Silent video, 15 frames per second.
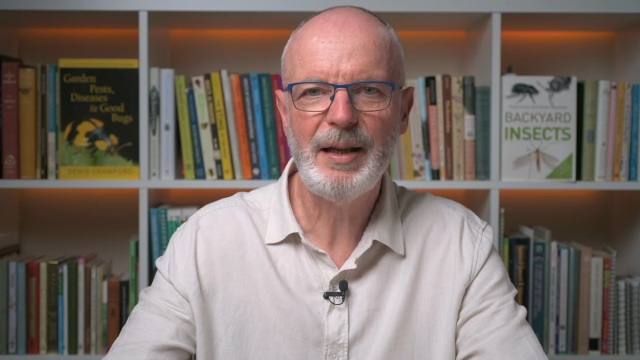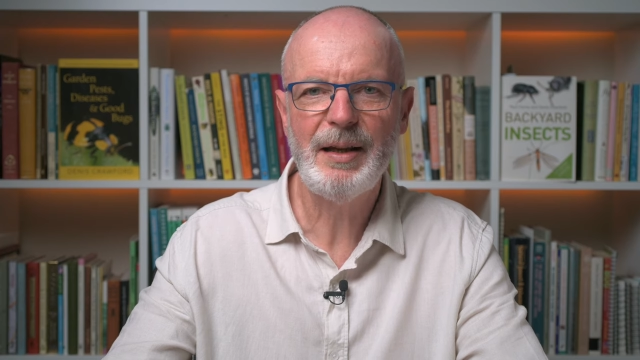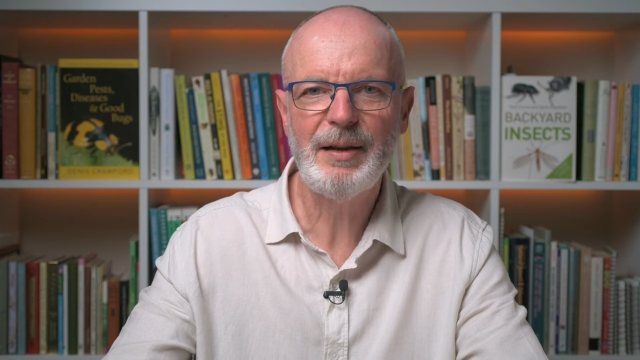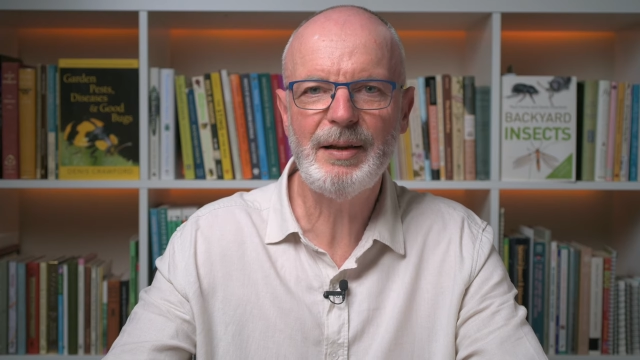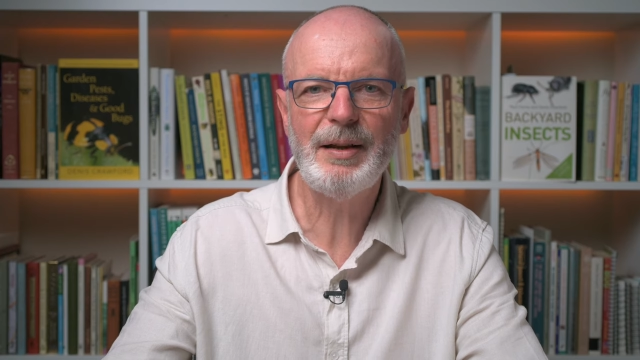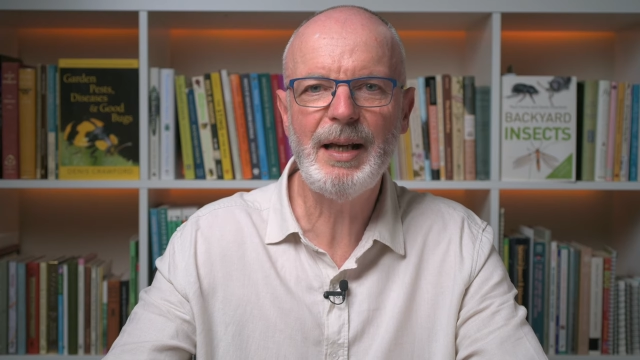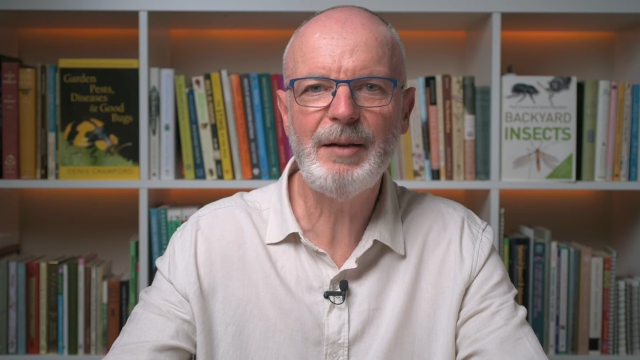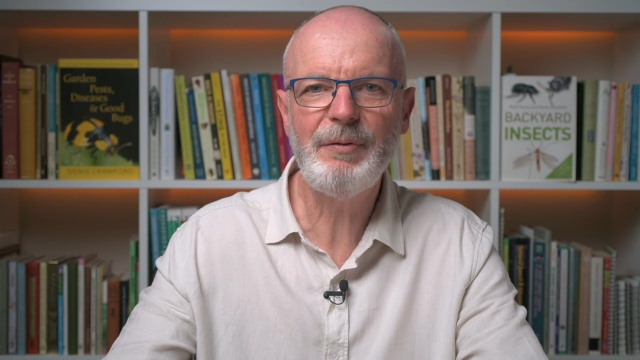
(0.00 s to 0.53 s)
The
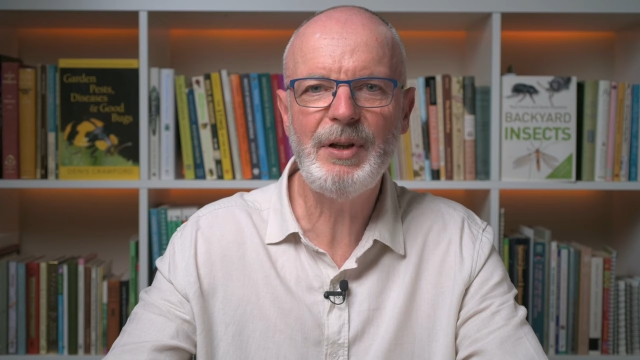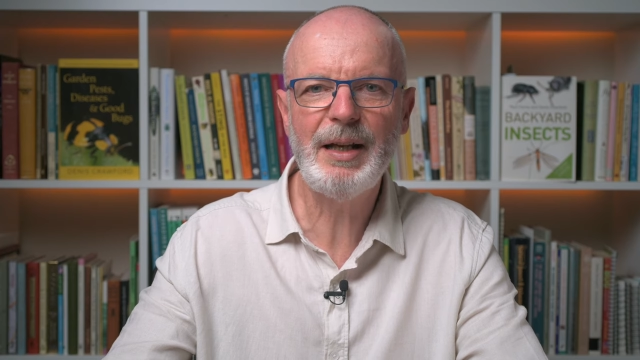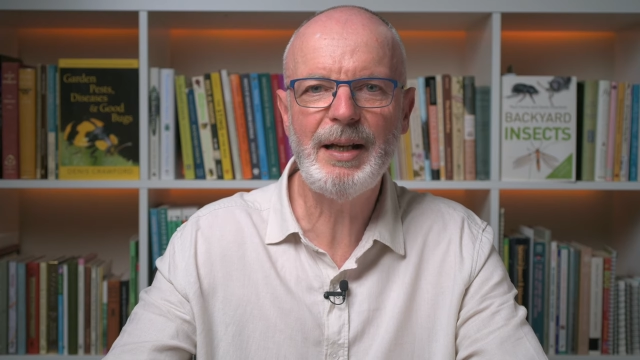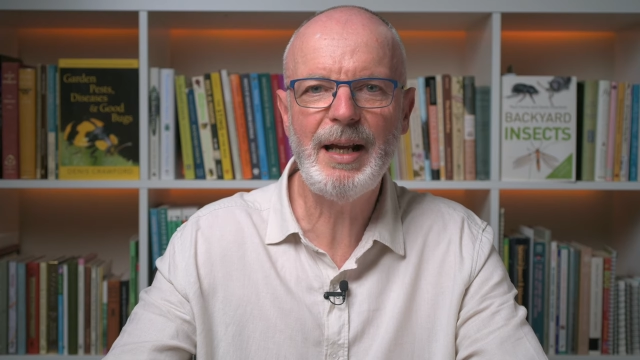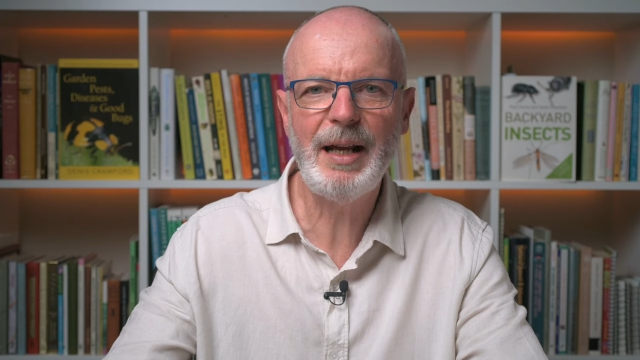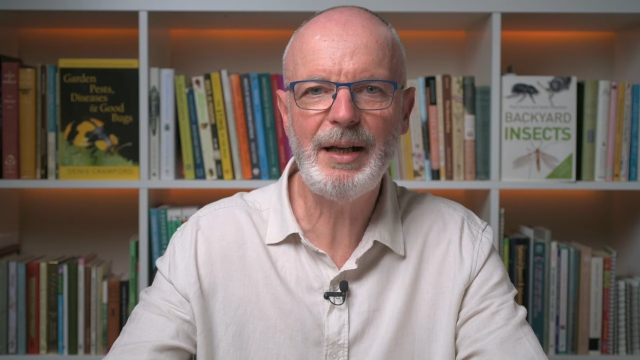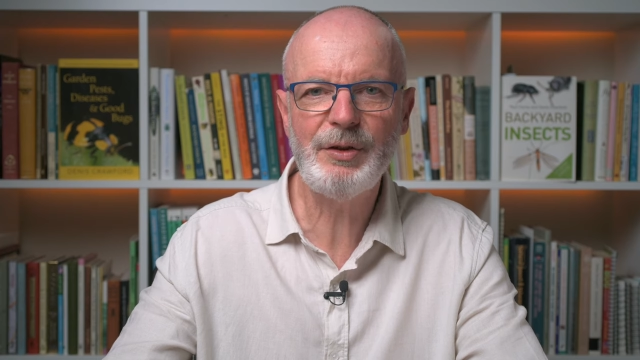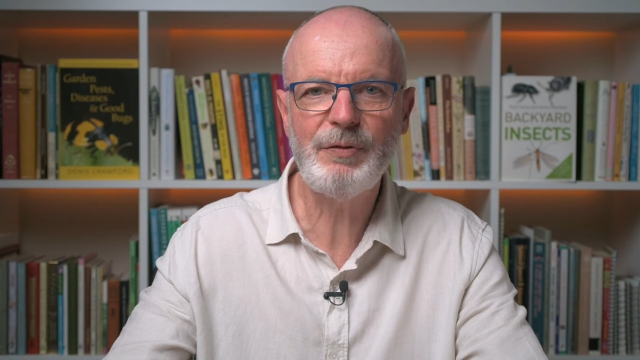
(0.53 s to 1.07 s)
larvae that
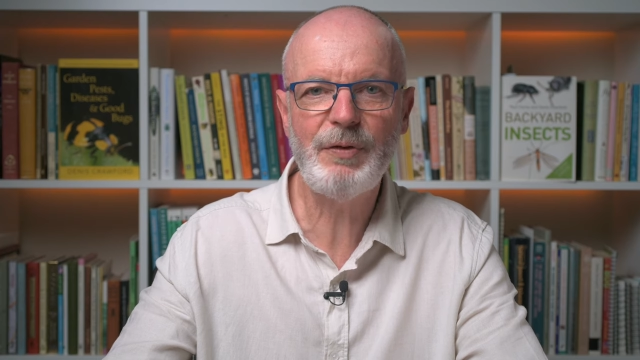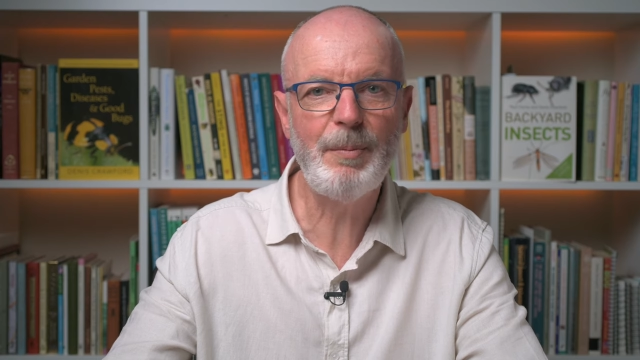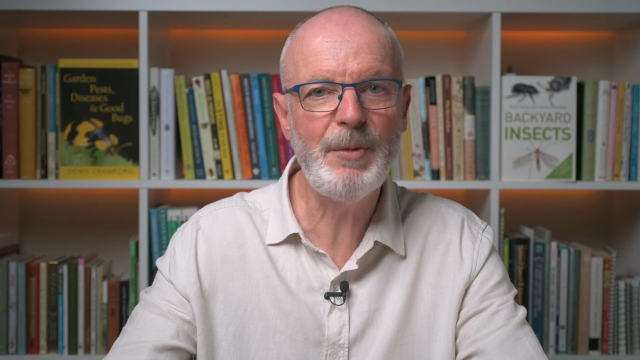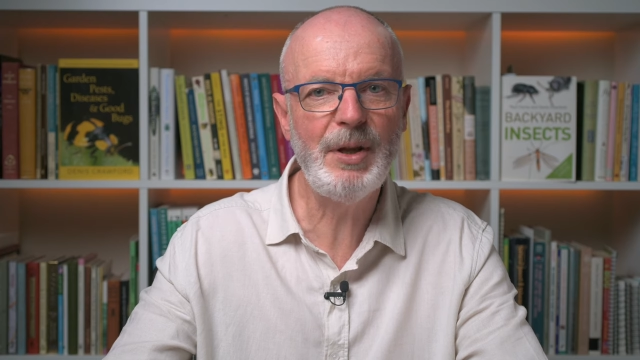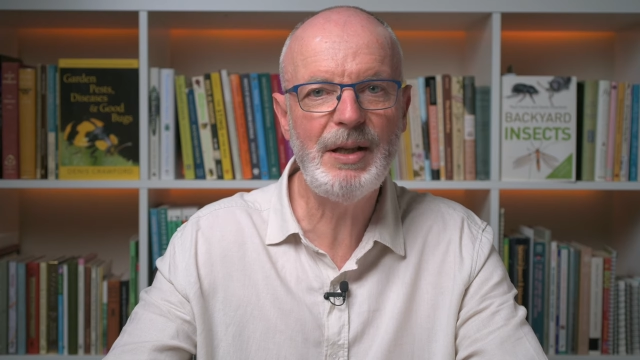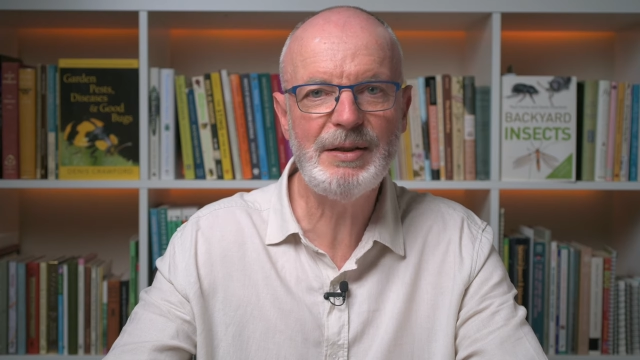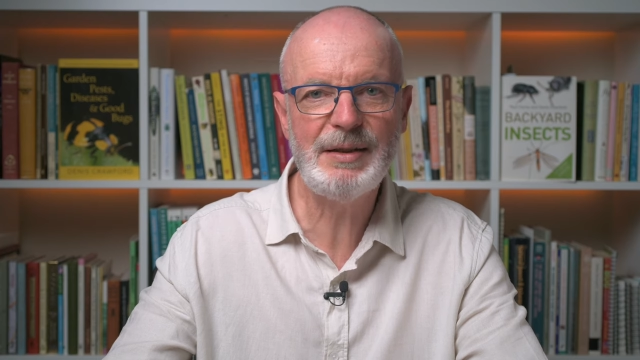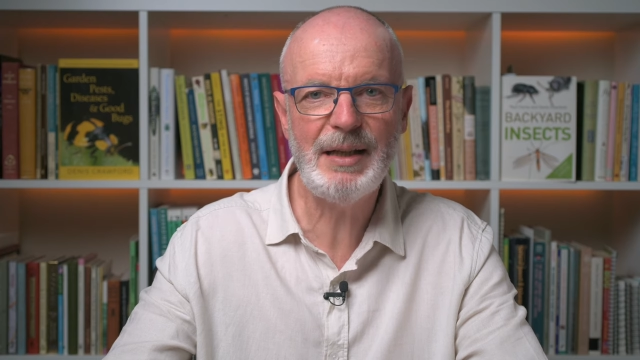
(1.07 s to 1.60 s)
hatch from these